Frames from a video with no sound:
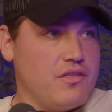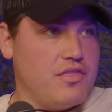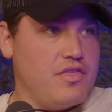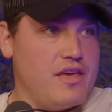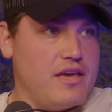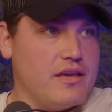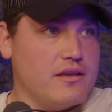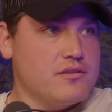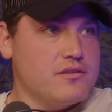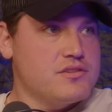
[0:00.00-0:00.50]

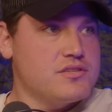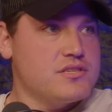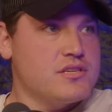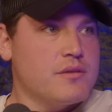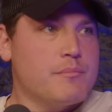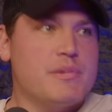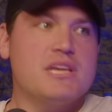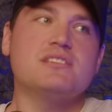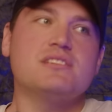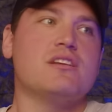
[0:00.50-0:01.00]
things
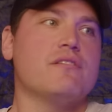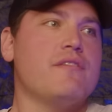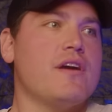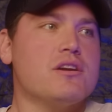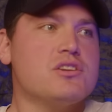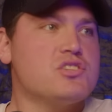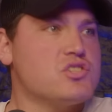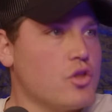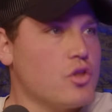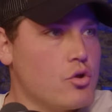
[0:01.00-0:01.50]
because they're
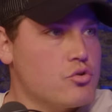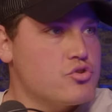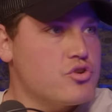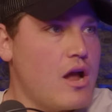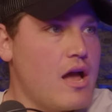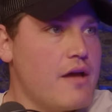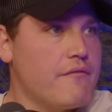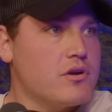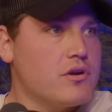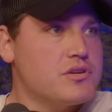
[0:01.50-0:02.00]
very slow
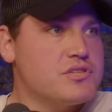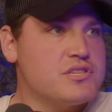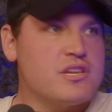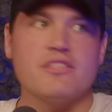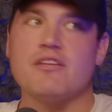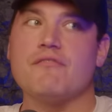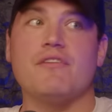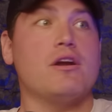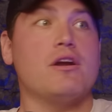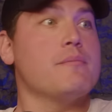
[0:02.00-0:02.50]
drivers,
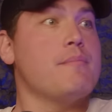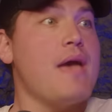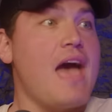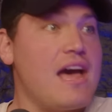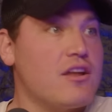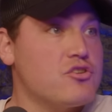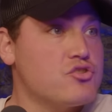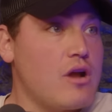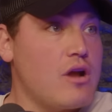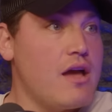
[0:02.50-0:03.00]
they're very
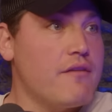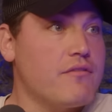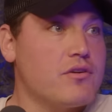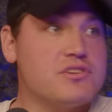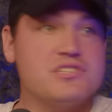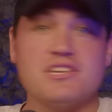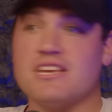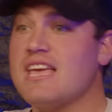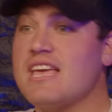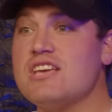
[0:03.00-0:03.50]
bad
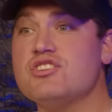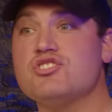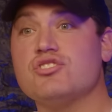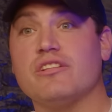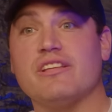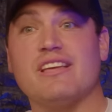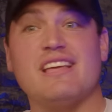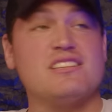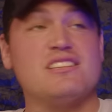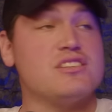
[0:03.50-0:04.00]
drivers.
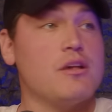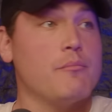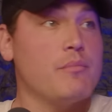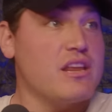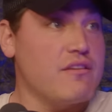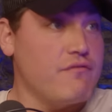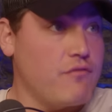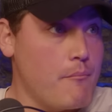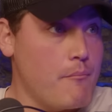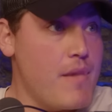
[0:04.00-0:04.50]
Occasionally get
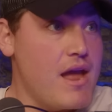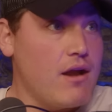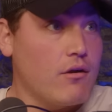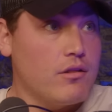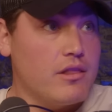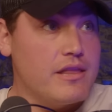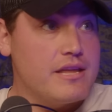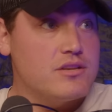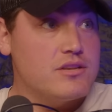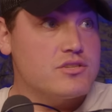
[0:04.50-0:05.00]
somebody from
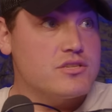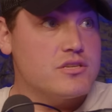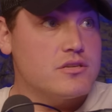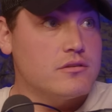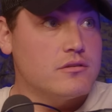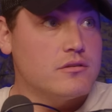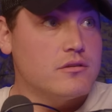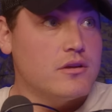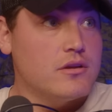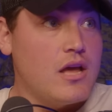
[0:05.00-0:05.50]
Maryland.
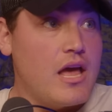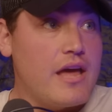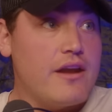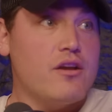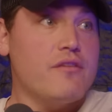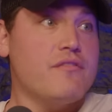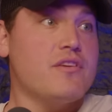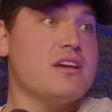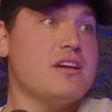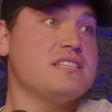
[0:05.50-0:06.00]
I don't
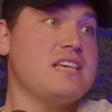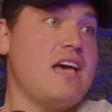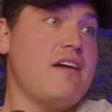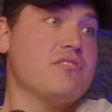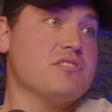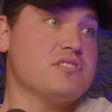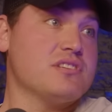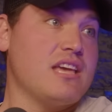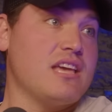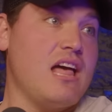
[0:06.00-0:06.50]
know if you guys have
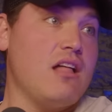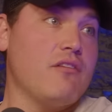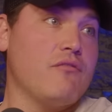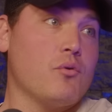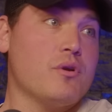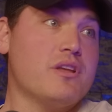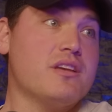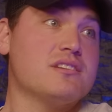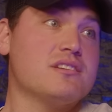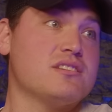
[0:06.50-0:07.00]
this in
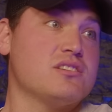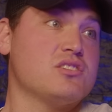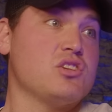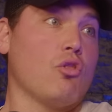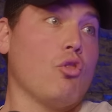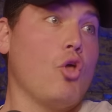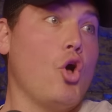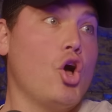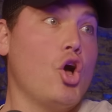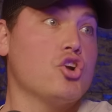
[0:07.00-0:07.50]
California because it's a
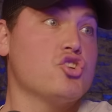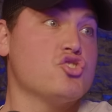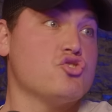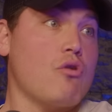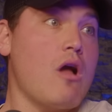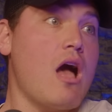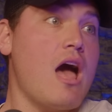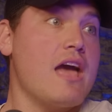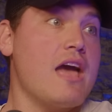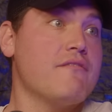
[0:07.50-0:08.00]
long
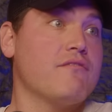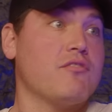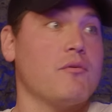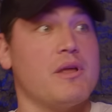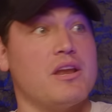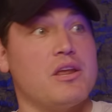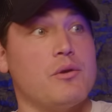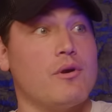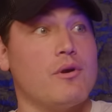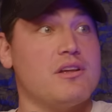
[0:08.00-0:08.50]
drive from
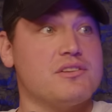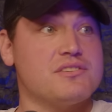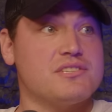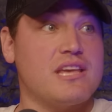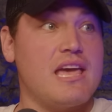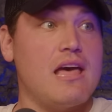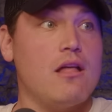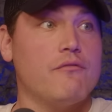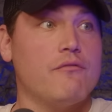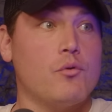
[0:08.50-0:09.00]
anywhere else to
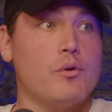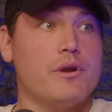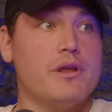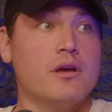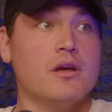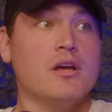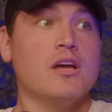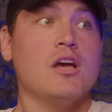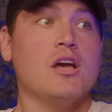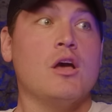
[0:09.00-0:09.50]
California.
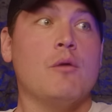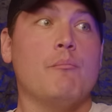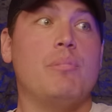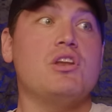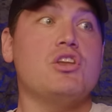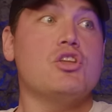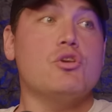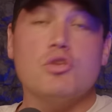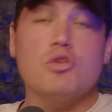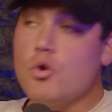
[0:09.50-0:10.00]
big.
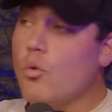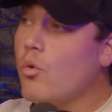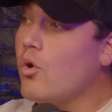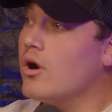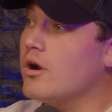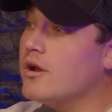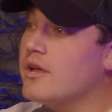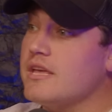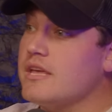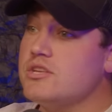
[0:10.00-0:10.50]
But New
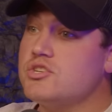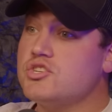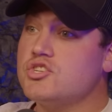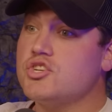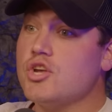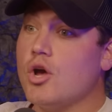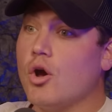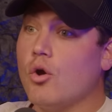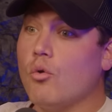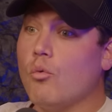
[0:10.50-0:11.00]
York is
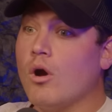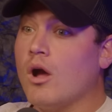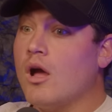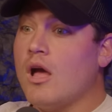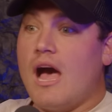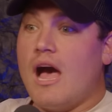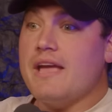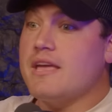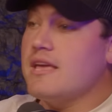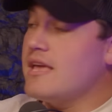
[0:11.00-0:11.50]
so,
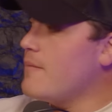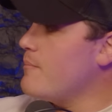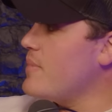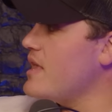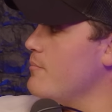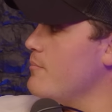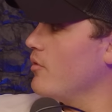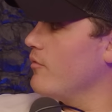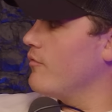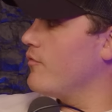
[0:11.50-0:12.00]
I could get
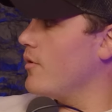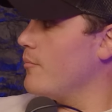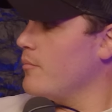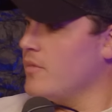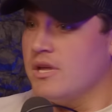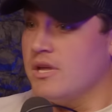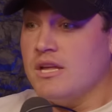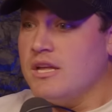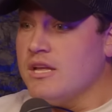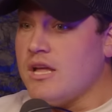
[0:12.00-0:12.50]
people from
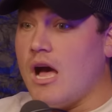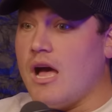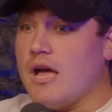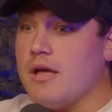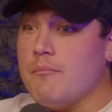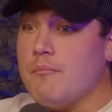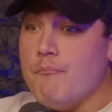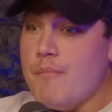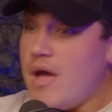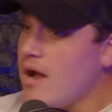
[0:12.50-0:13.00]
uh,
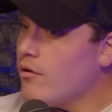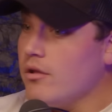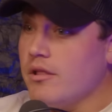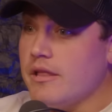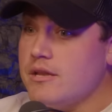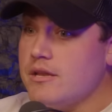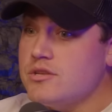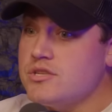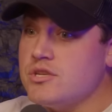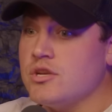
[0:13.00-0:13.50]

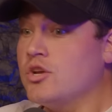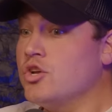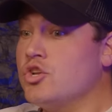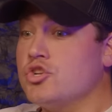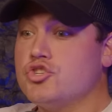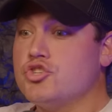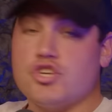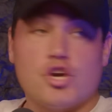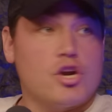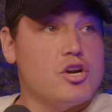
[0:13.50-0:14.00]
Maryland,
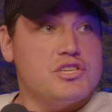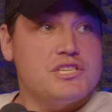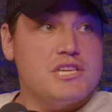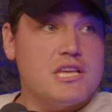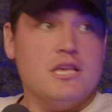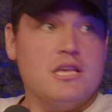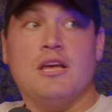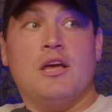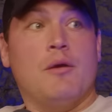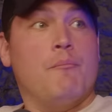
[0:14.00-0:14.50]

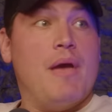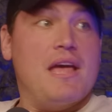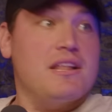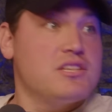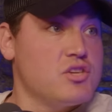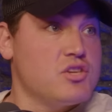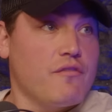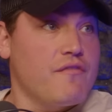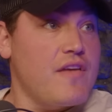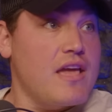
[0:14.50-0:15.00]
Jersey,
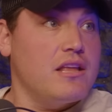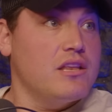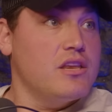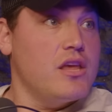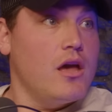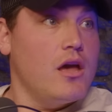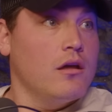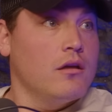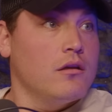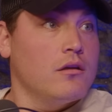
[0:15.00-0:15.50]

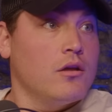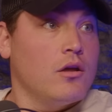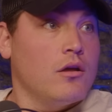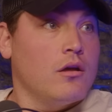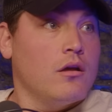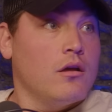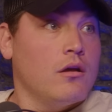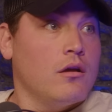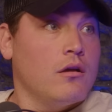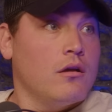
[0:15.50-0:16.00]
Pennsylvania.
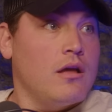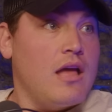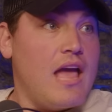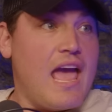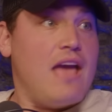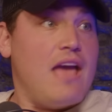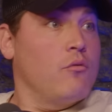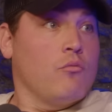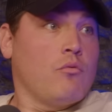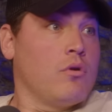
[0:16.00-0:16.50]
Sure
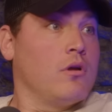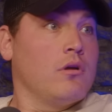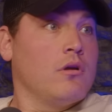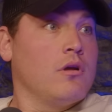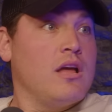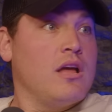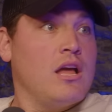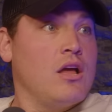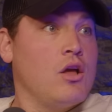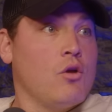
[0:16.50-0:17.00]
the eh,
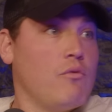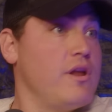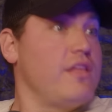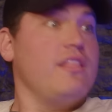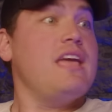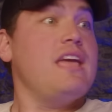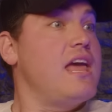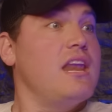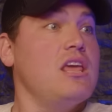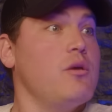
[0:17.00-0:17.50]
tri-state area.
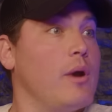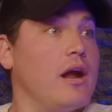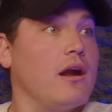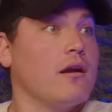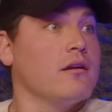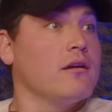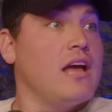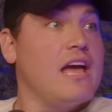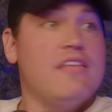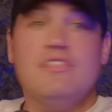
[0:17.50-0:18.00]
Really anywhere.
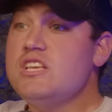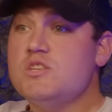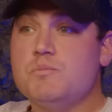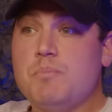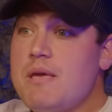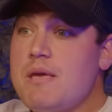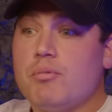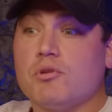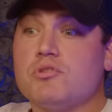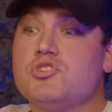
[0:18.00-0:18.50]
And these
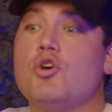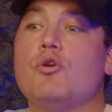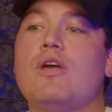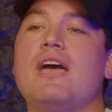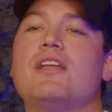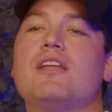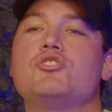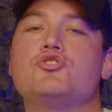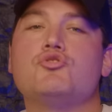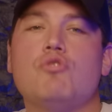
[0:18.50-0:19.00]
people don't know
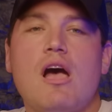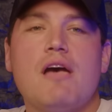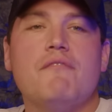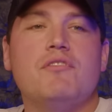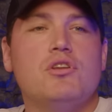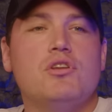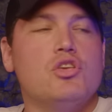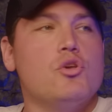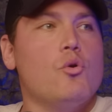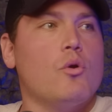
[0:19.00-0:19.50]
how to drive
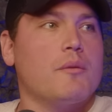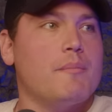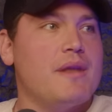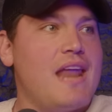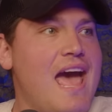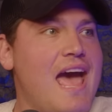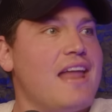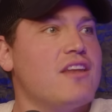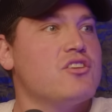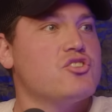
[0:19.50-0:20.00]
in New York.
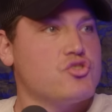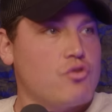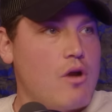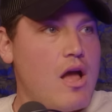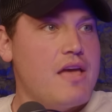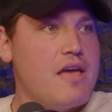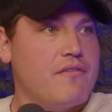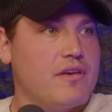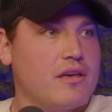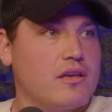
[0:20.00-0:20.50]
Manhattan
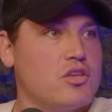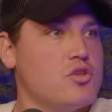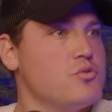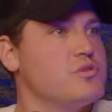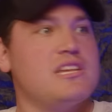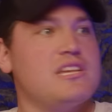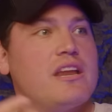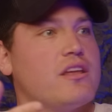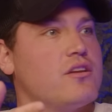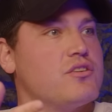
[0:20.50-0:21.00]
driving, you
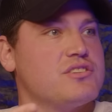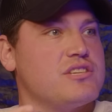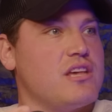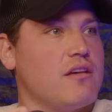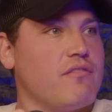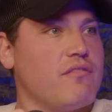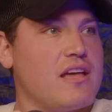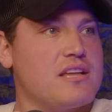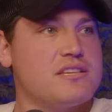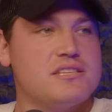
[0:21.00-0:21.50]
said it
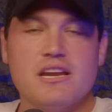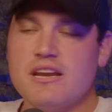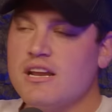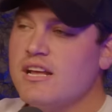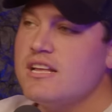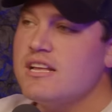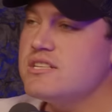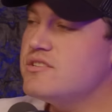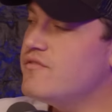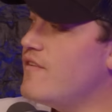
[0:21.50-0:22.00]
yourself last night. It's